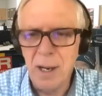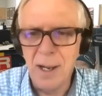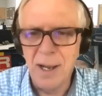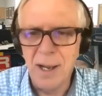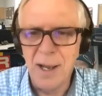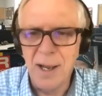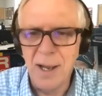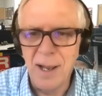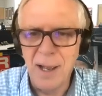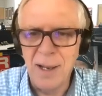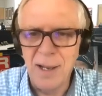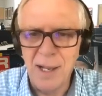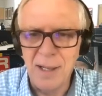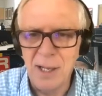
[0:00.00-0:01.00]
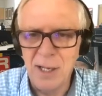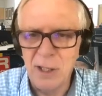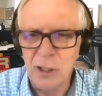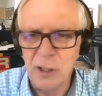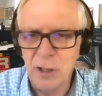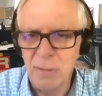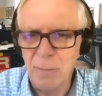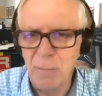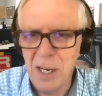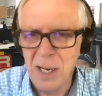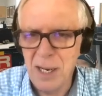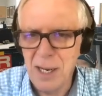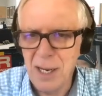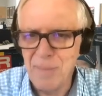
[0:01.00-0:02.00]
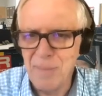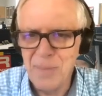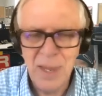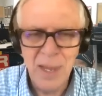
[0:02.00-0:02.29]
and that this should be